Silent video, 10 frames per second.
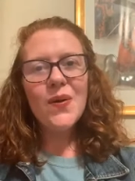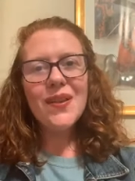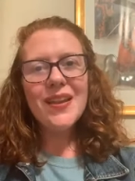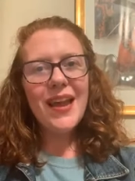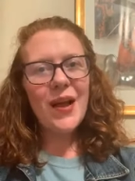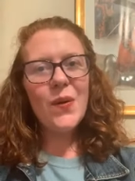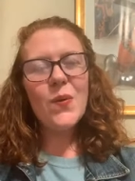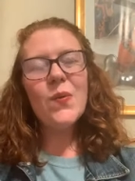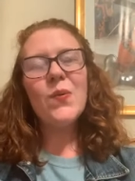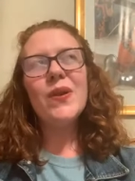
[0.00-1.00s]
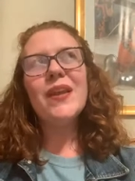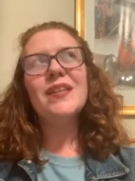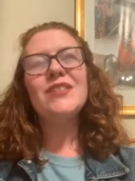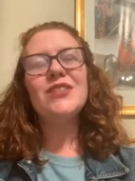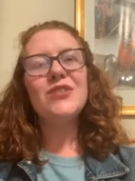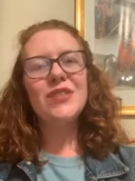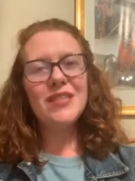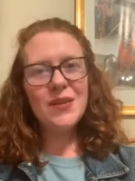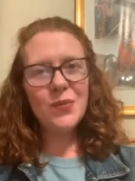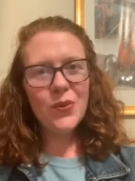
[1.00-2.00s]
now we get to do the
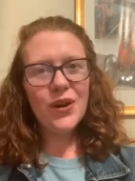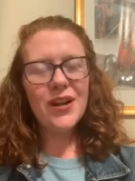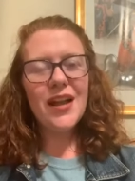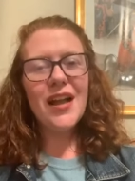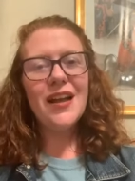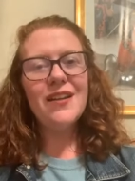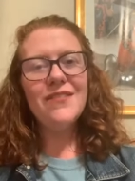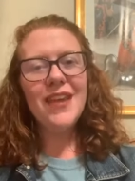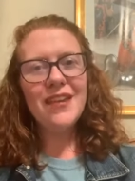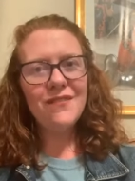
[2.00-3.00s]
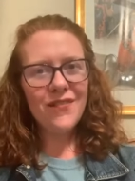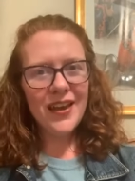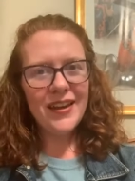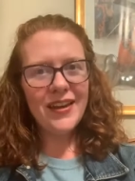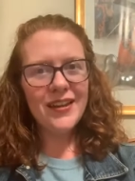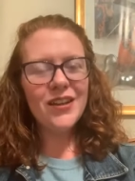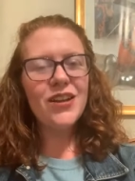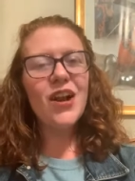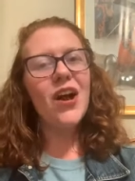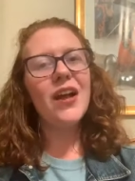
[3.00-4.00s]
deep work of inviting
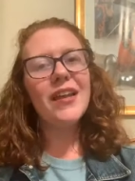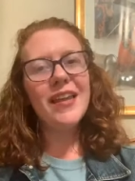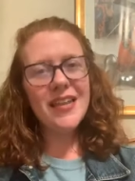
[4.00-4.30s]
God